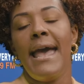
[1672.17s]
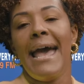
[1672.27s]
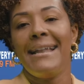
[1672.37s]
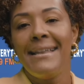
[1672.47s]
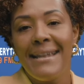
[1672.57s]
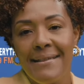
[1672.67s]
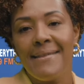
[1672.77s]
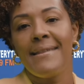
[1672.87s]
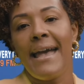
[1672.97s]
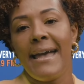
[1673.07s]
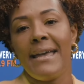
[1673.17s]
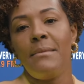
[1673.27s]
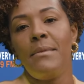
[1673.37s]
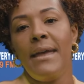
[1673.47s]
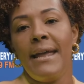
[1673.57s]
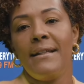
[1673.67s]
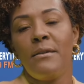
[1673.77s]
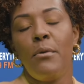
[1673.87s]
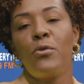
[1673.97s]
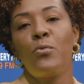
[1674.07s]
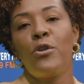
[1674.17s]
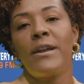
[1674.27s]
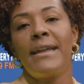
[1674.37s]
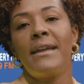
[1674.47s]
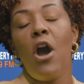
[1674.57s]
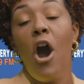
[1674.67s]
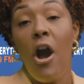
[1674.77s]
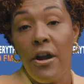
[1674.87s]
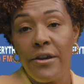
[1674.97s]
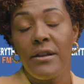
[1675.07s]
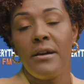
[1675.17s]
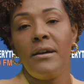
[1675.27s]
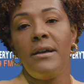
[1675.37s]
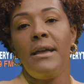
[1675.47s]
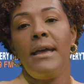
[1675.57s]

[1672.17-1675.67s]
And this time, it's about working harder